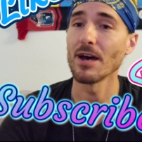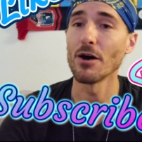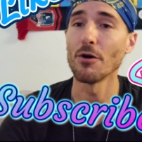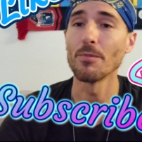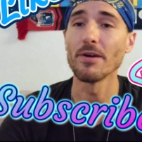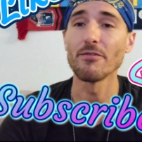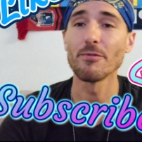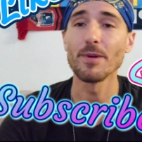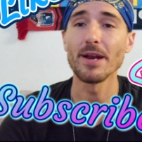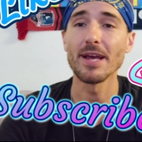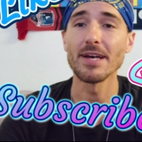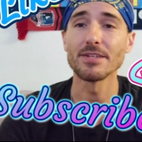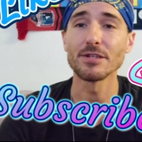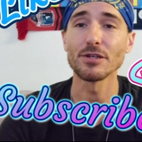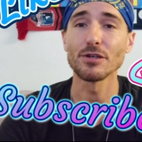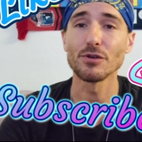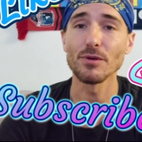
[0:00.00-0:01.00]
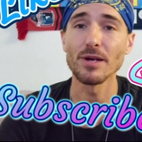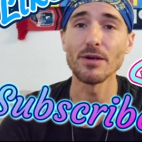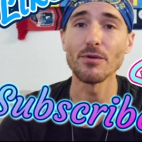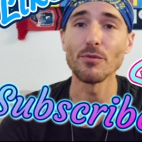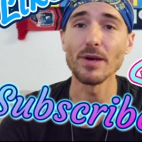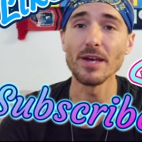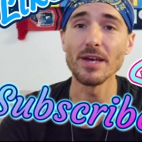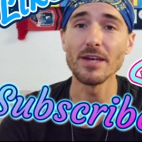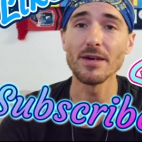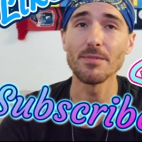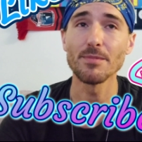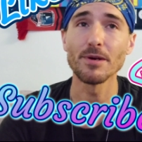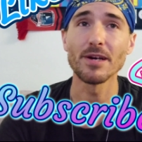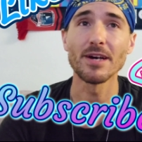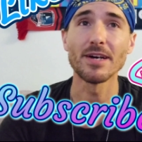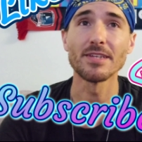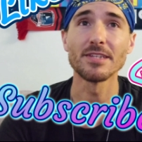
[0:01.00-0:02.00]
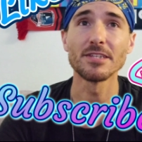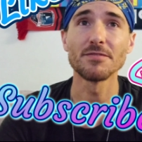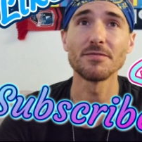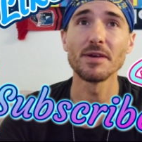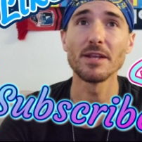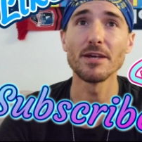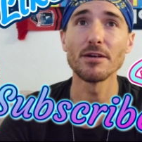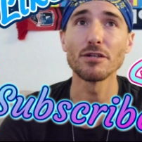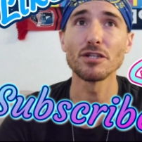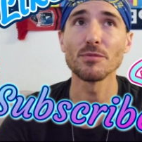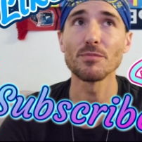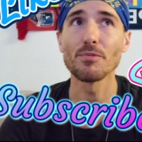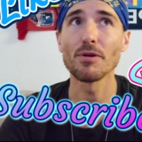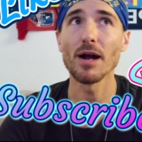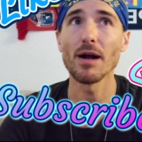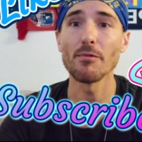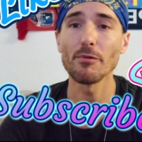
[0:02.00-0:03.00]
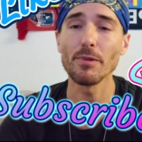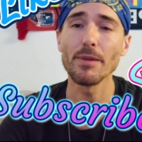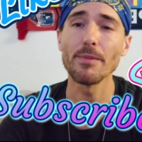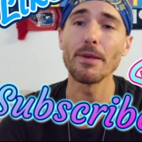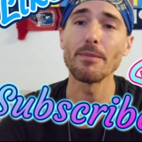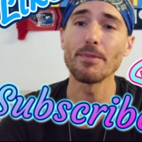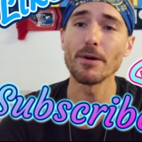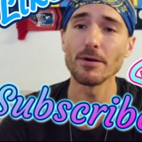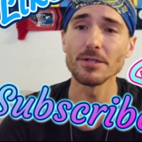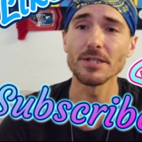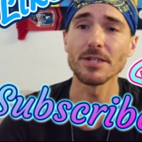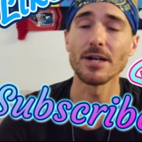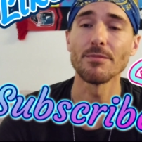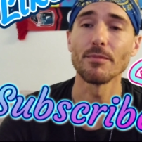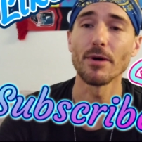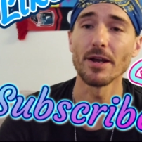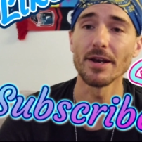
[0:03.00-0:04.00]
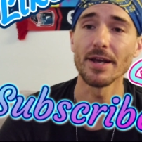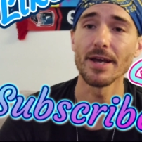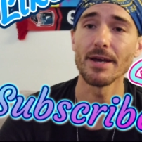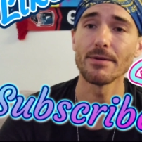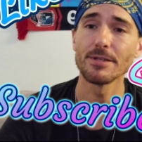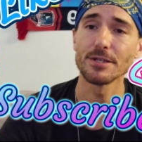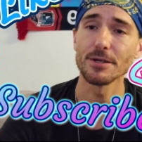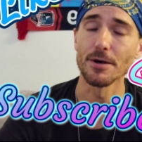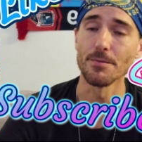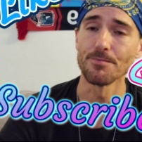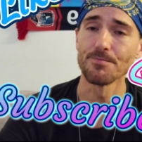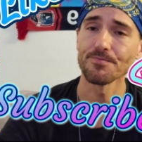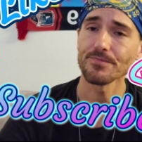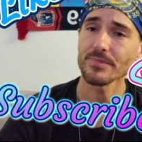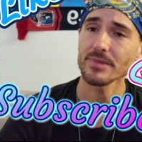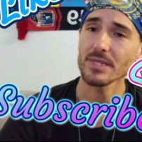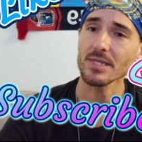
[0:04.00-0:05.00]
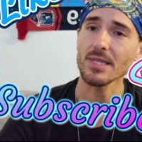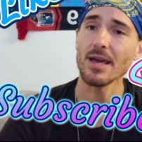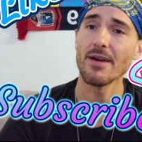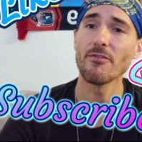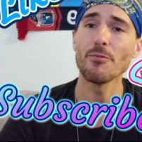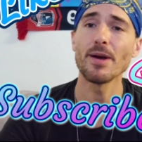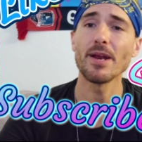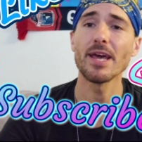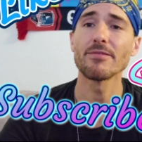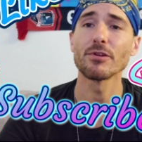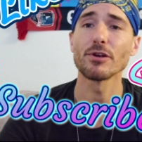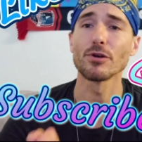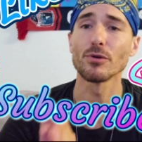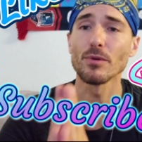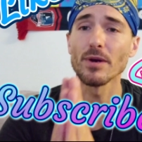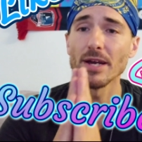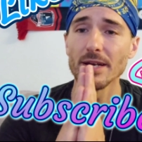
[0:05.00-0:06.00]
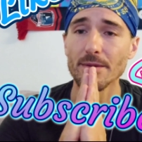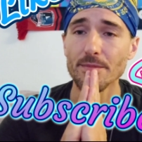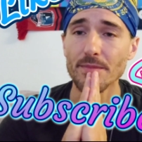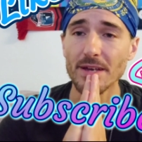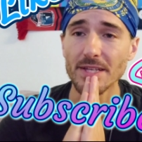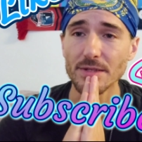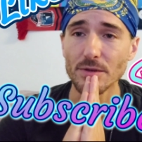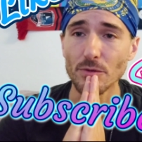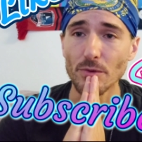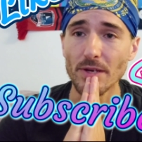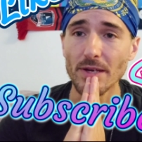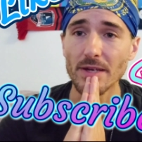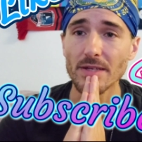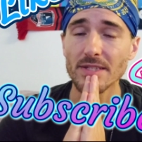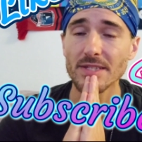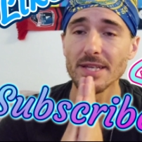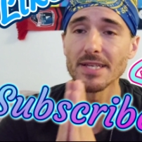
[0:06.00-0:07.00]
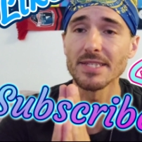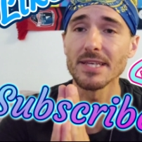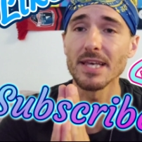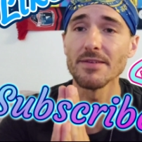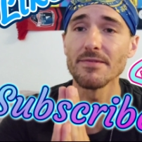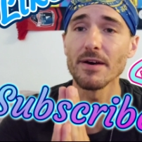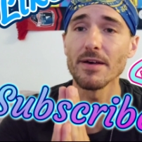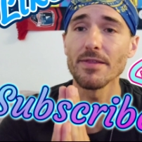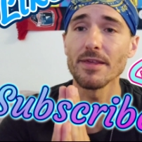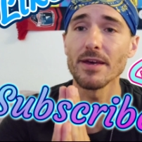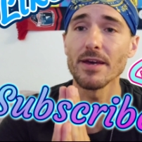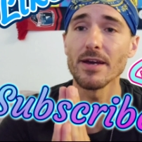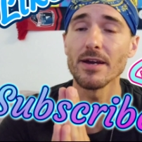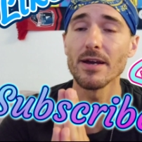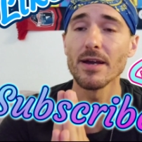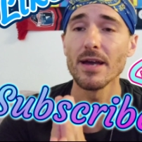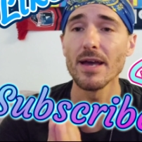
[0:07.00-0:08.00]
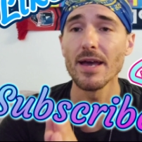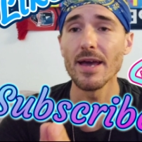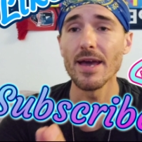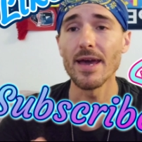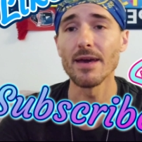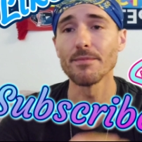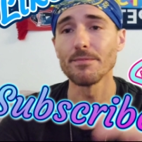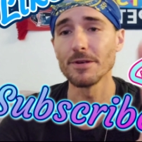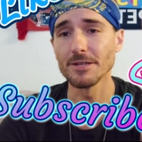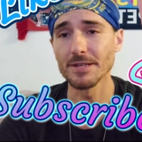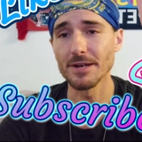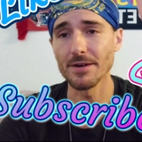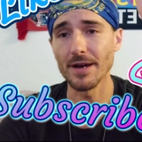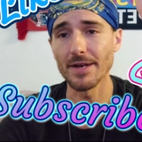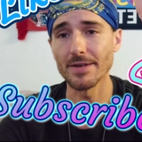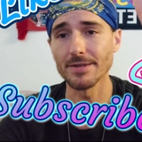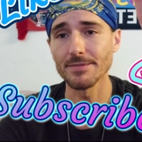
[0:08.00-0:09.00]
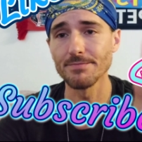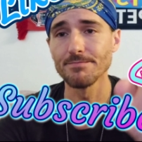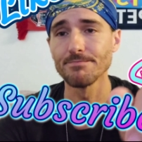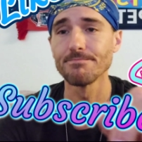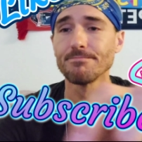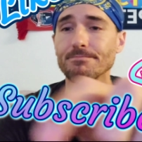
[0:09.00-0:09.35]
I hope everybody has a great week because this video should probably be posted on Monday. So everybody have a great, amazing week. Stay safe out there and peace out, guys.